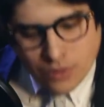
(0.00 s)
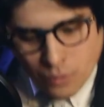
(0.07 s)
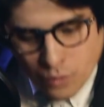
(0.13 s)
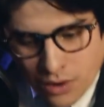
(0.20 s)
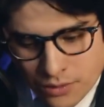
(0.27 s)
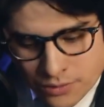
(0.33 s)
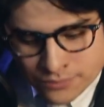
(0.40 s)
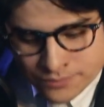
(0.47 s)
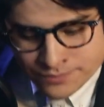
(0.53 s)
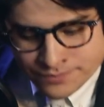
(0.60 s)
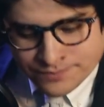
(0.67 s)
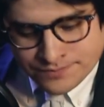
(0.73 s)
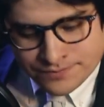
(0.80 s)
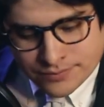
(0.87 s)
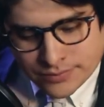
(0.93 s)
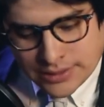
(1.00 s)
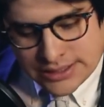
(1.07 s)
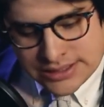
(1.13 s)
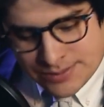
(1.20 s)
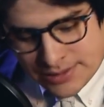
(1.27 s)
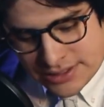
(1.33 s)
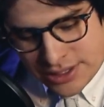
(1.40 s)
Whoa, that
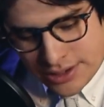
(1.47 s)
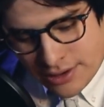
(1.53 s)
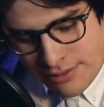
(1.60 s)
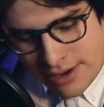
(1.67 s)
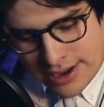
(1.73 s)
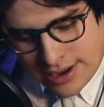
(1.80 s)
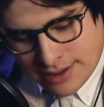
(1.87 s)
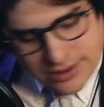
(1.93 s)
smells good already.